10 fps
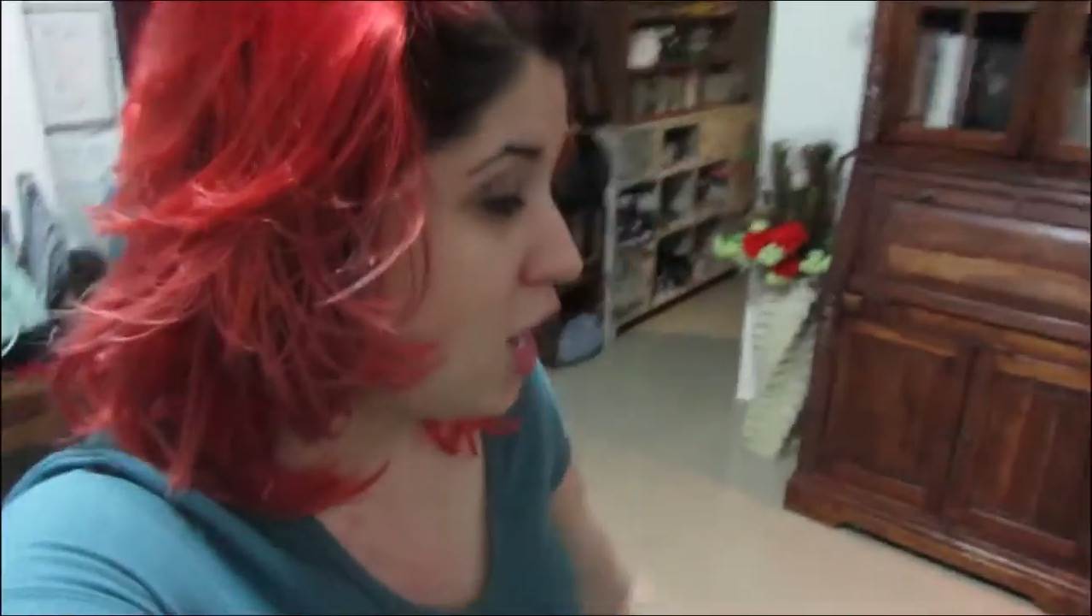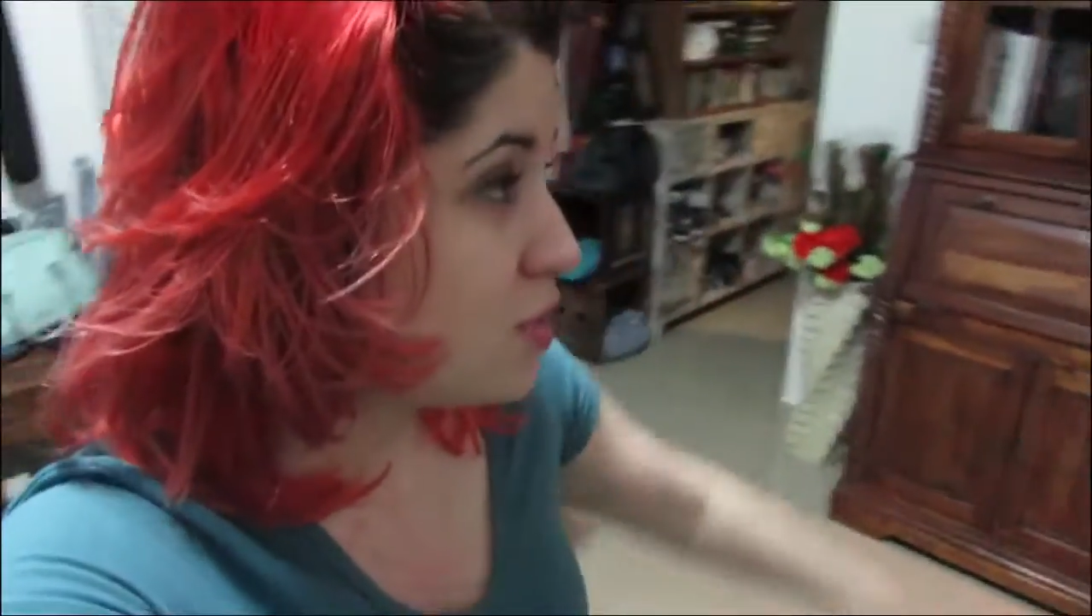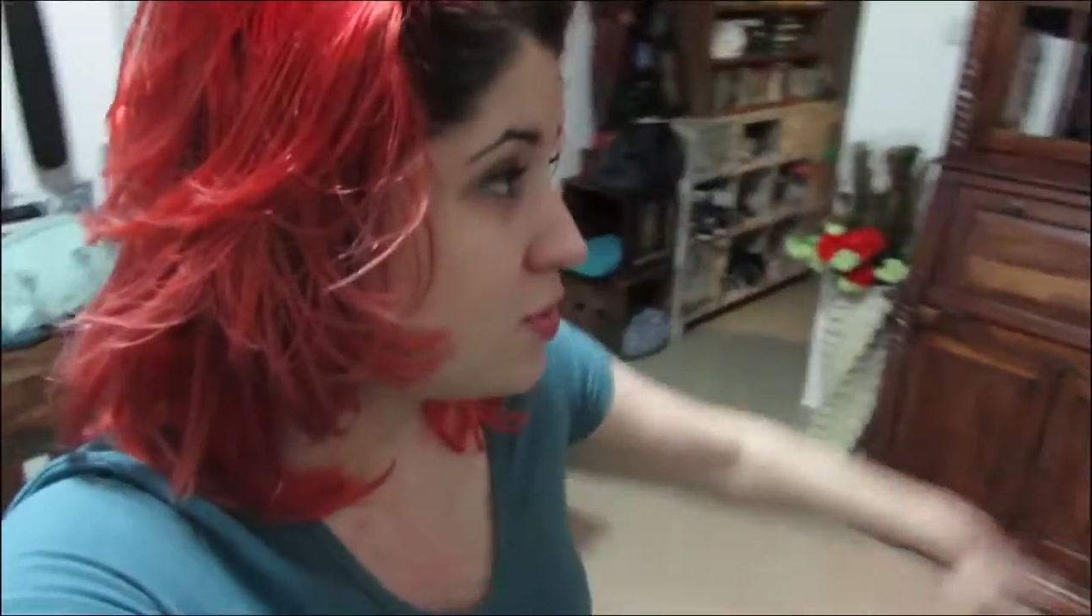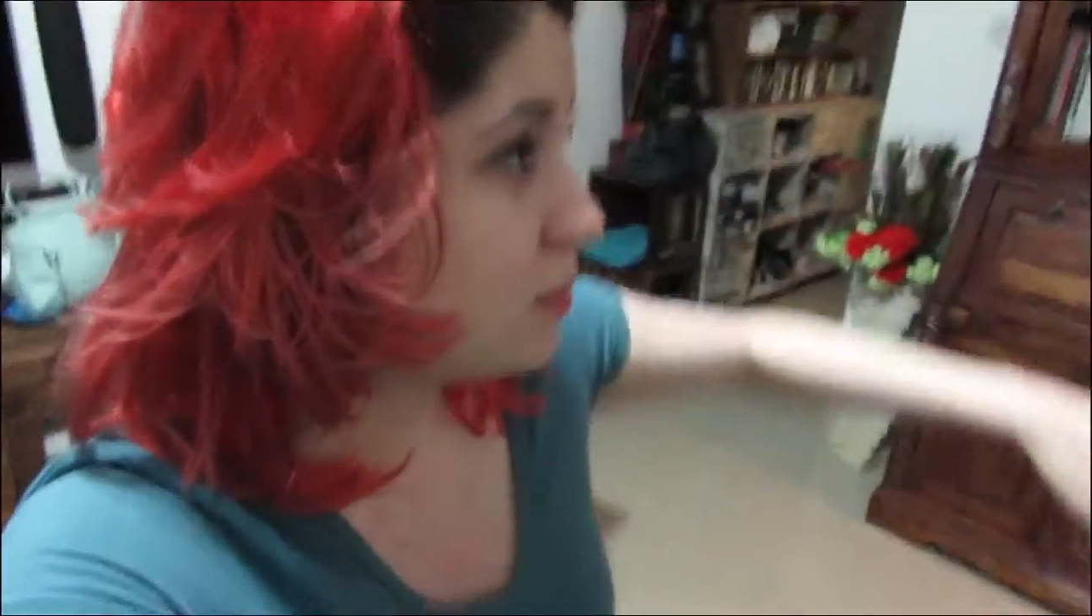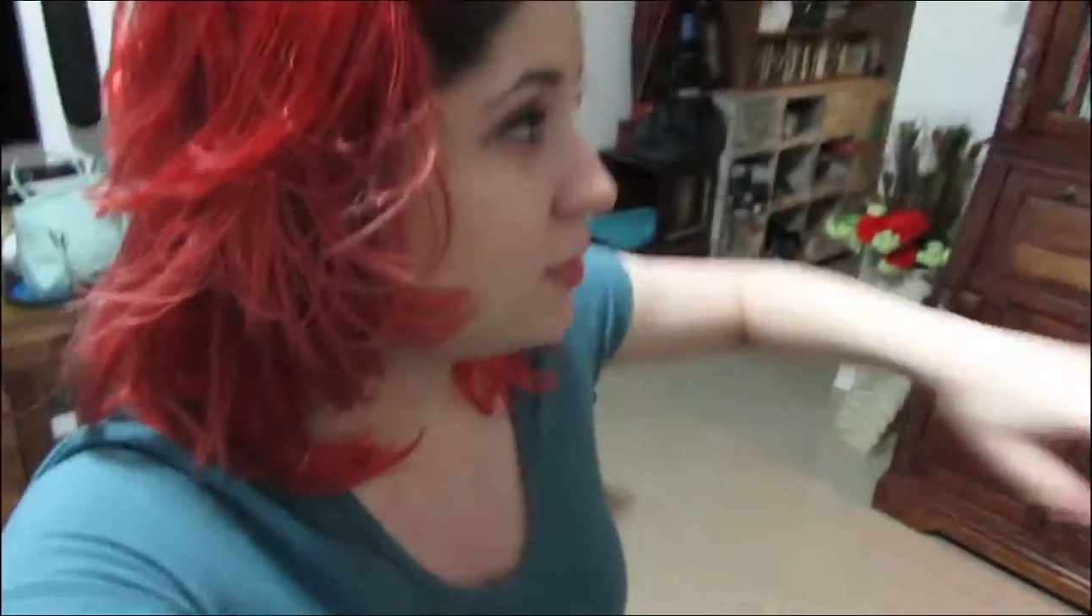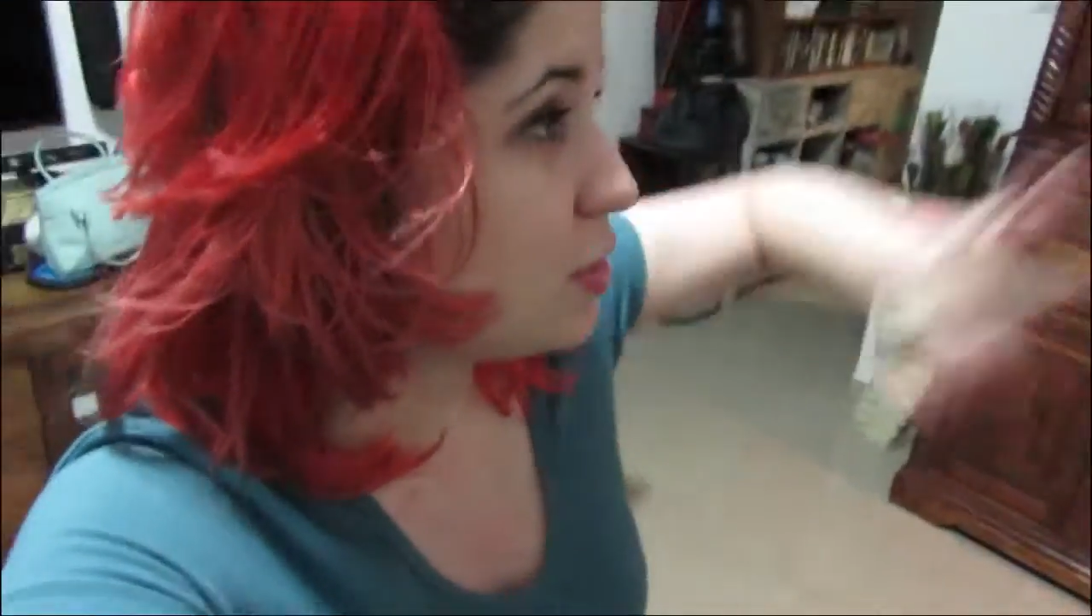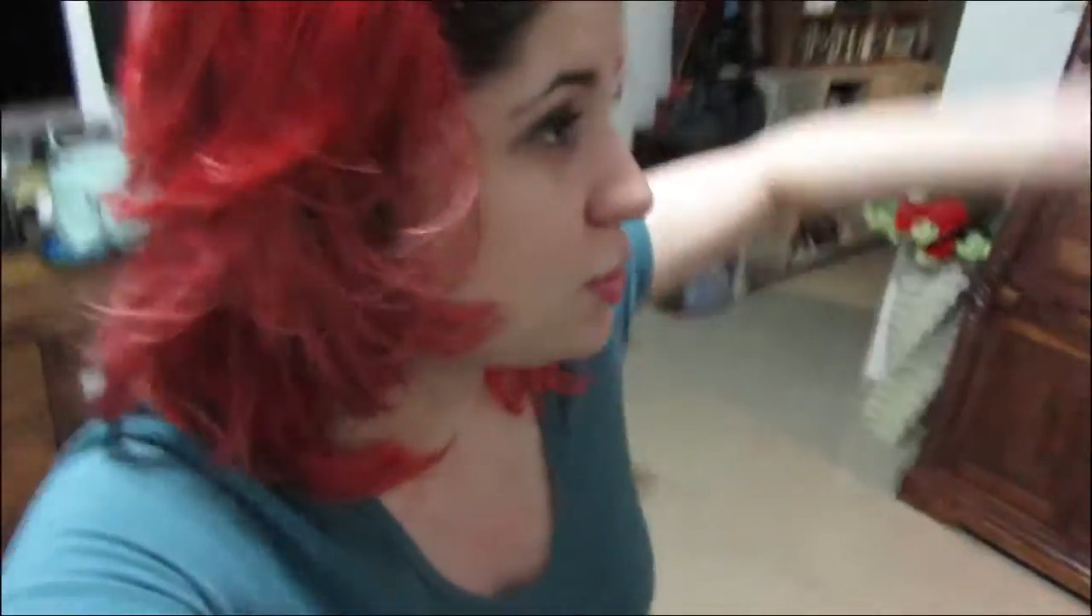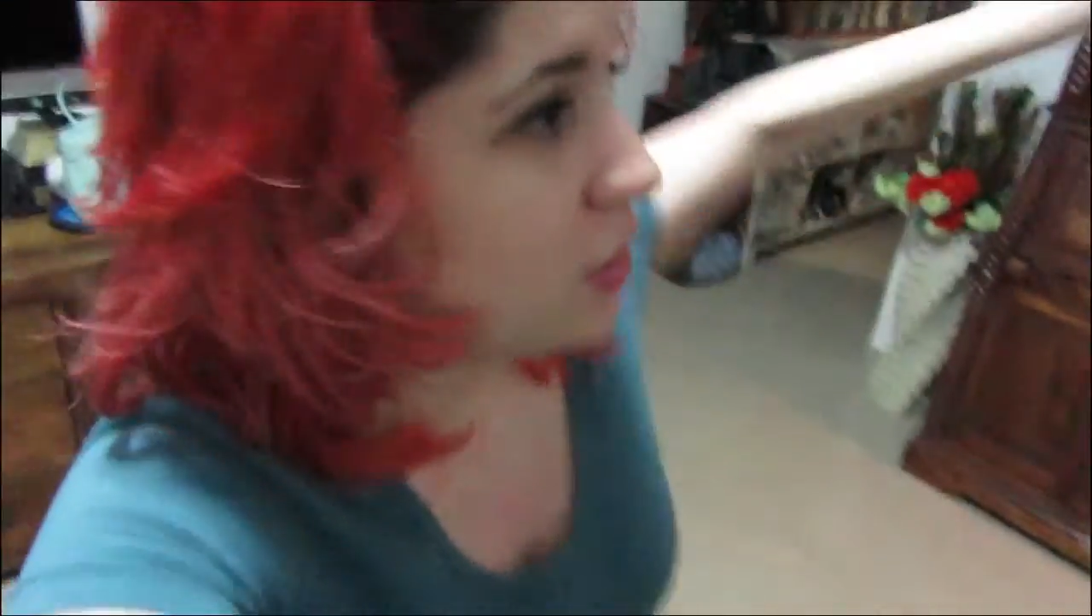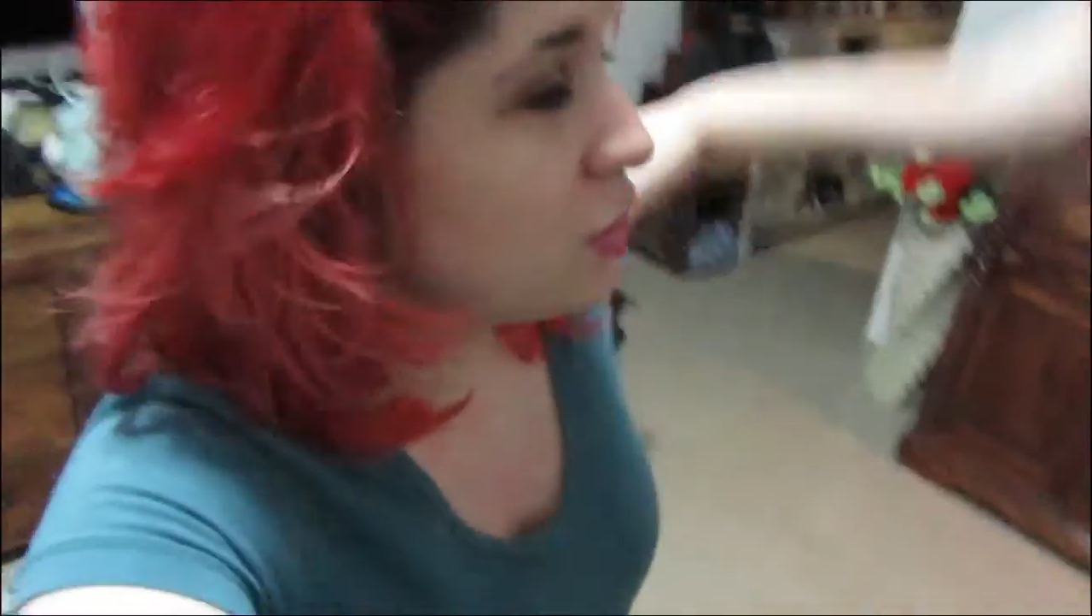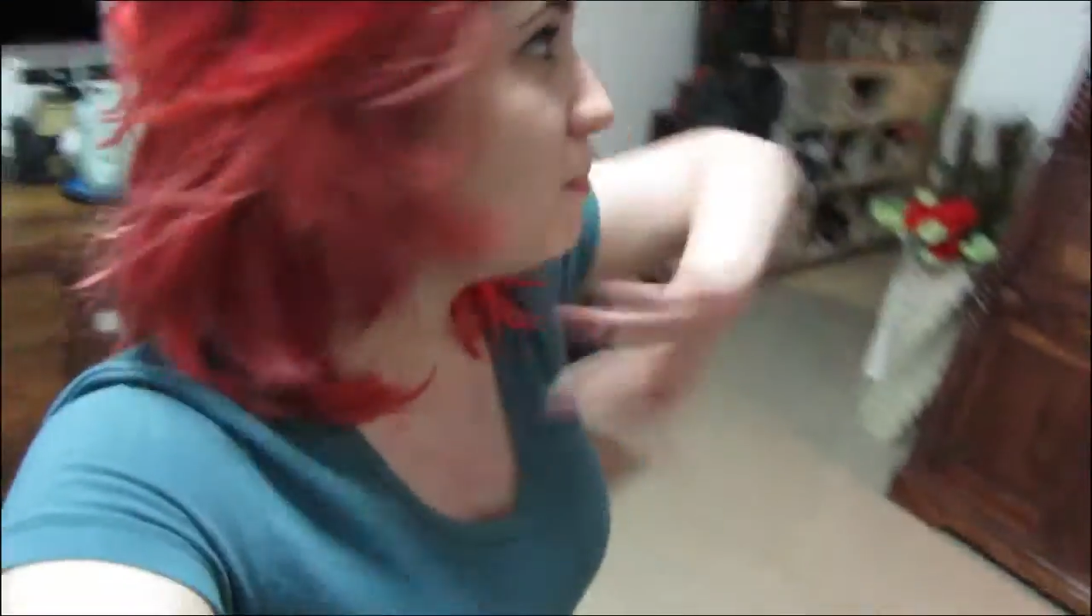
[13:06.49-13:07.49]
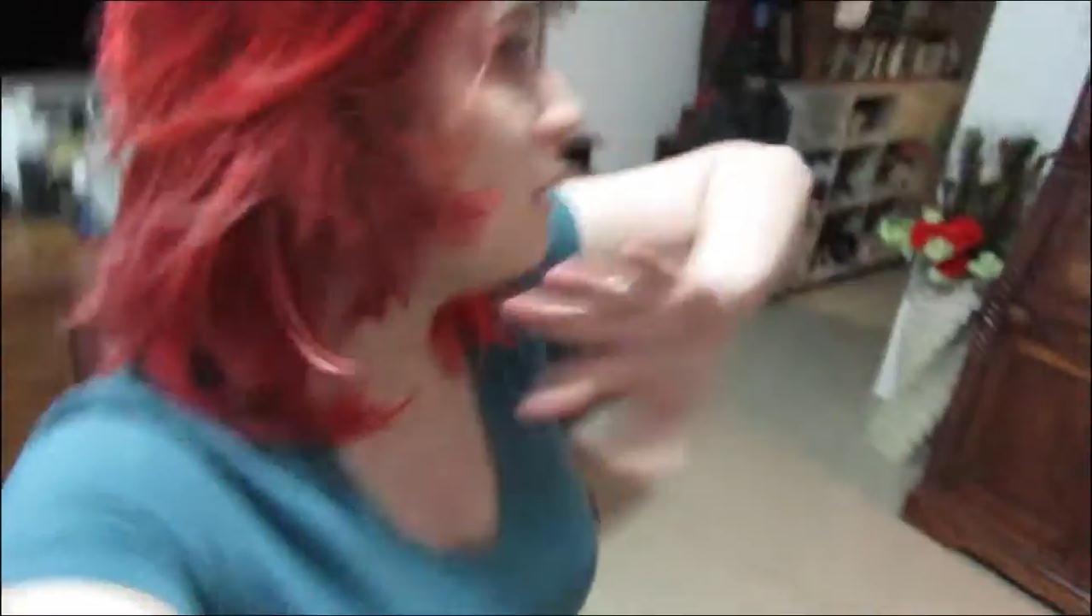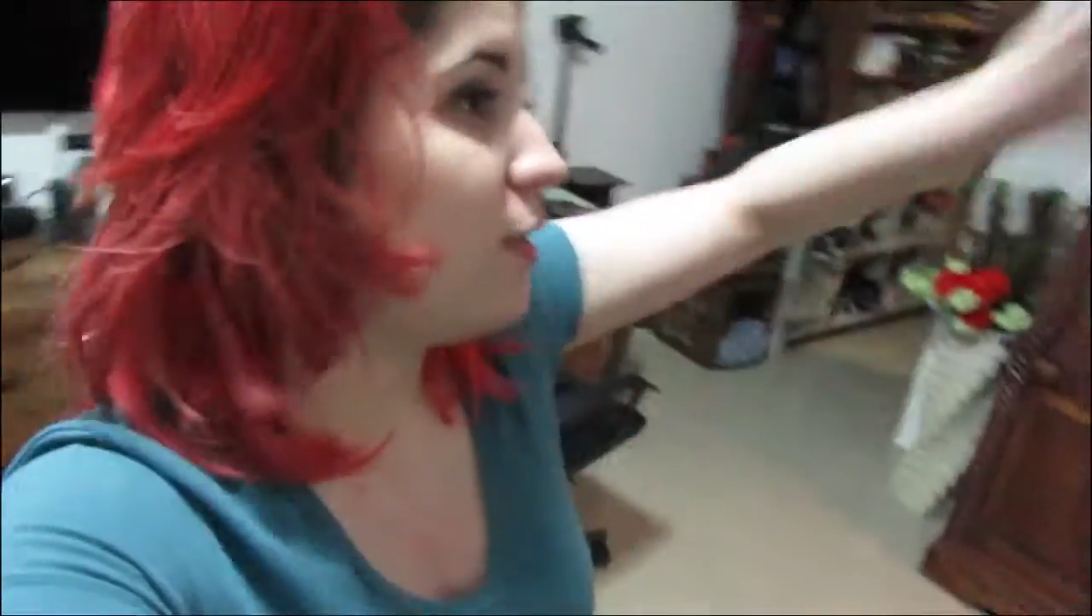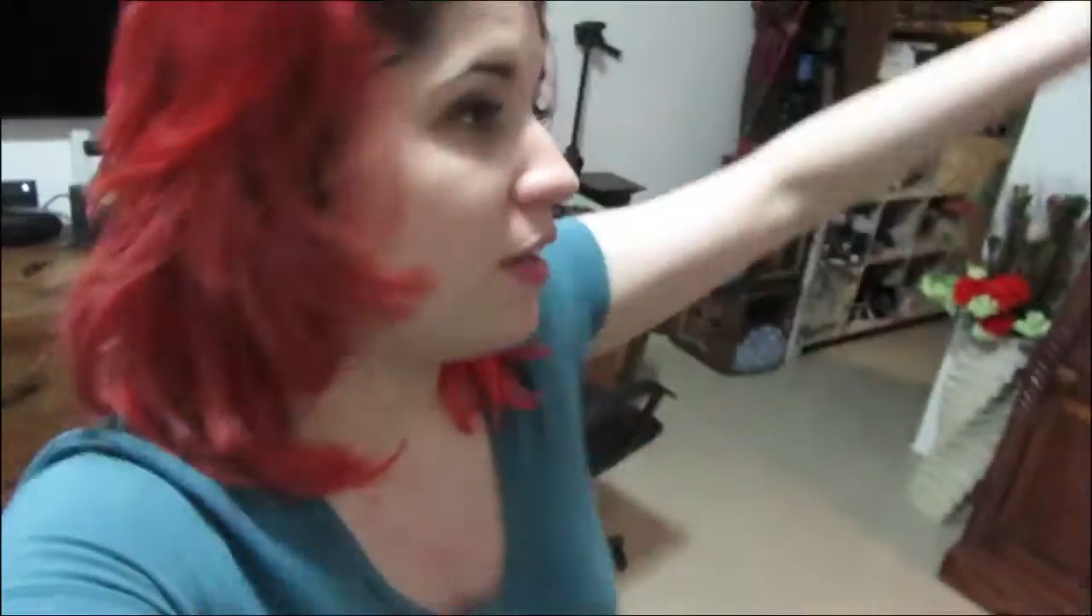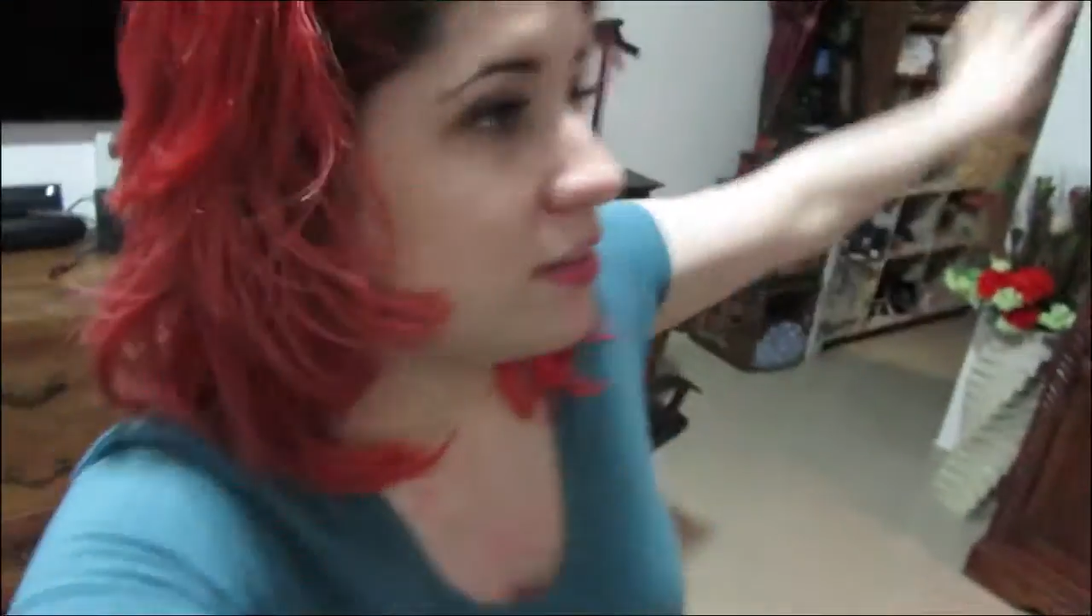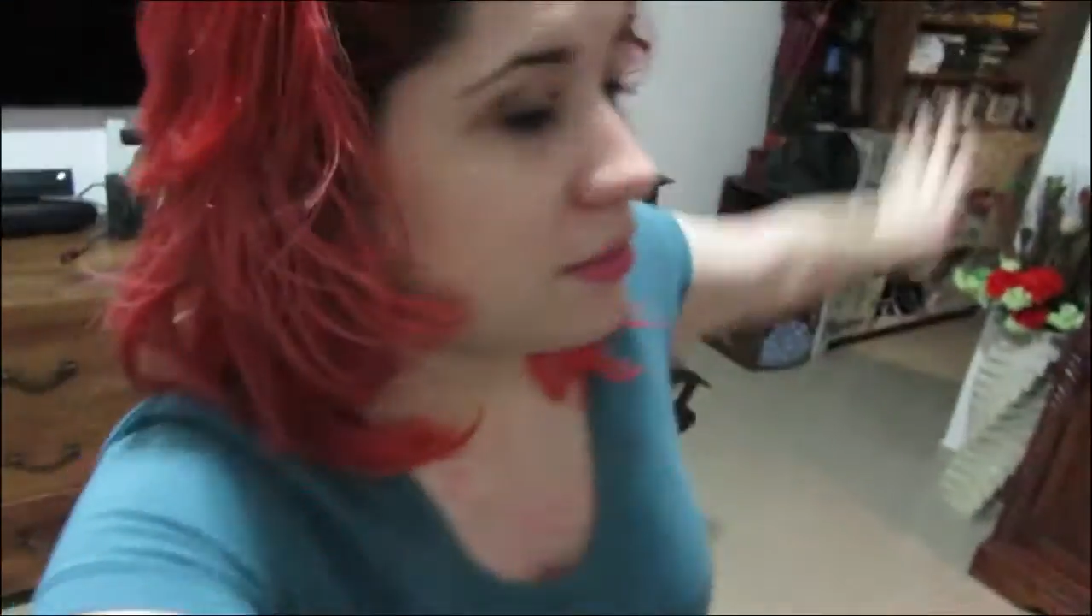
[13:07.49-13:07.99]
So this is going to be another